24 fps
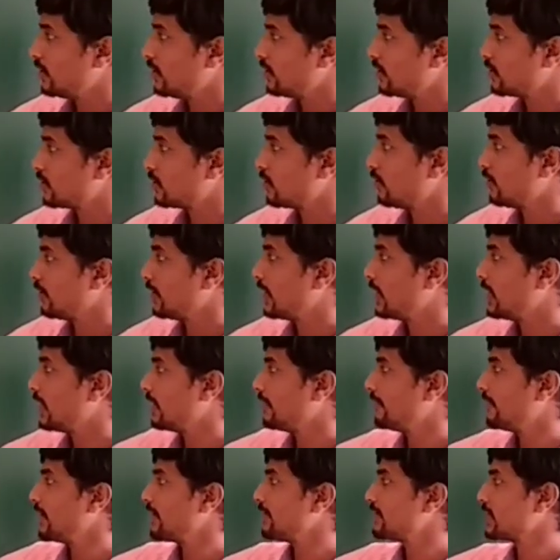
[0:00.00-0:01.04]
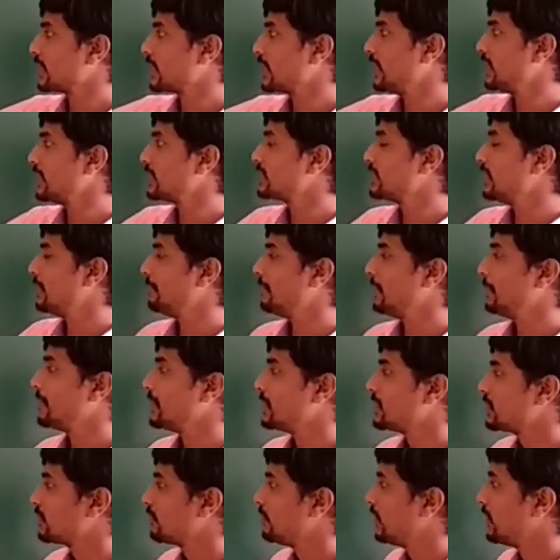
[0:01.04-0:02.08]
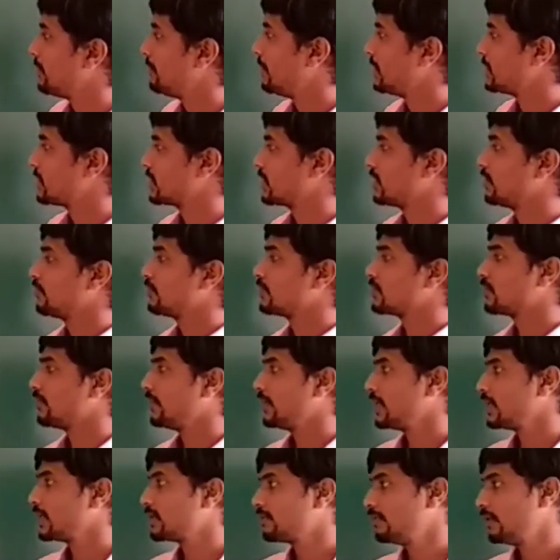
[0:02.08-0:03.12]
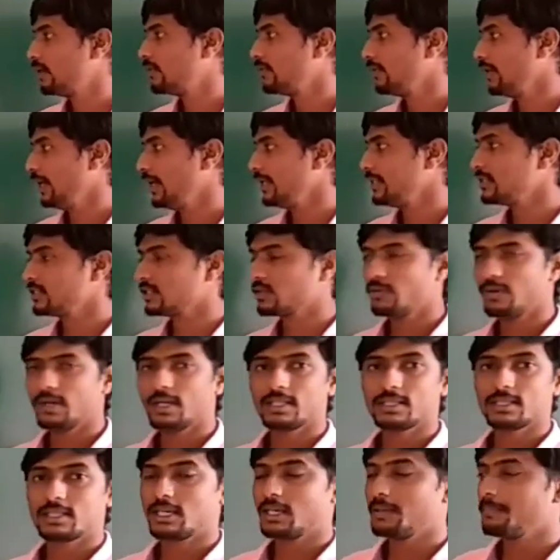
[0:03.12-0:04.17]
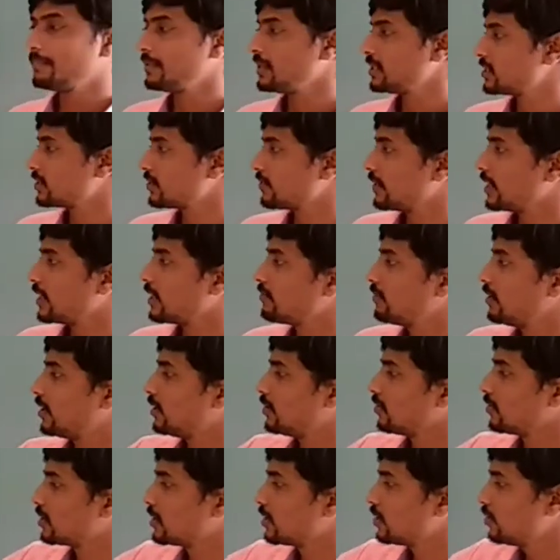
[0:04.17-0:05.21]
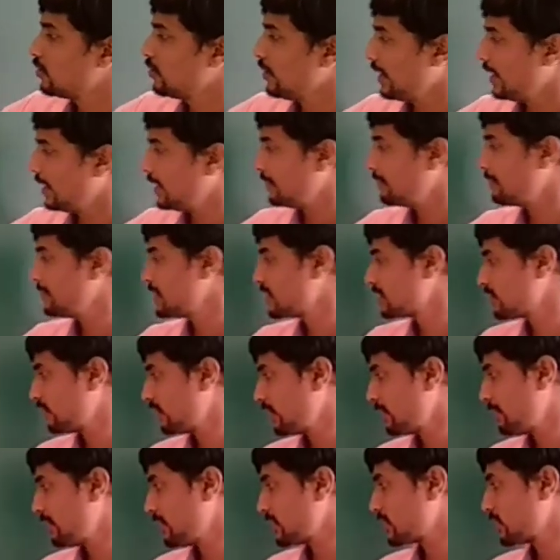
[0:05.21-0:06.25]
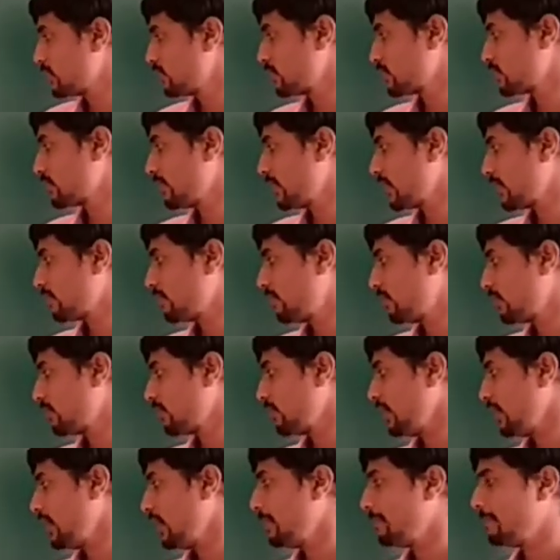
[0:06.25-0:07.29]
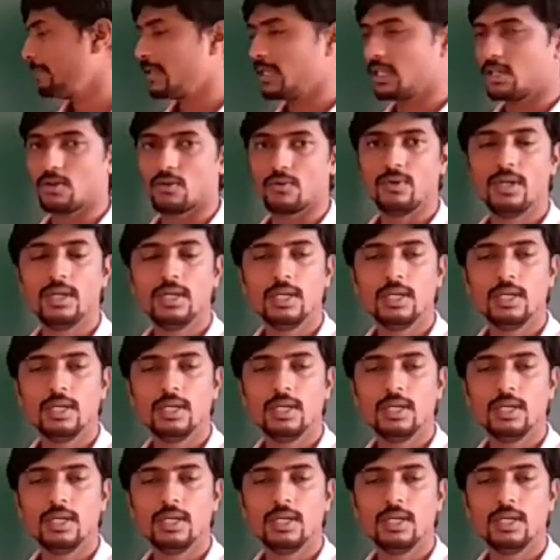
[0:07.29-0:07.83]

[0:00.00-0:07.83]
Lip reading: So here we have second example p square plus q square equal to n square, 3p square equal to q and p square plus q square equal to npq.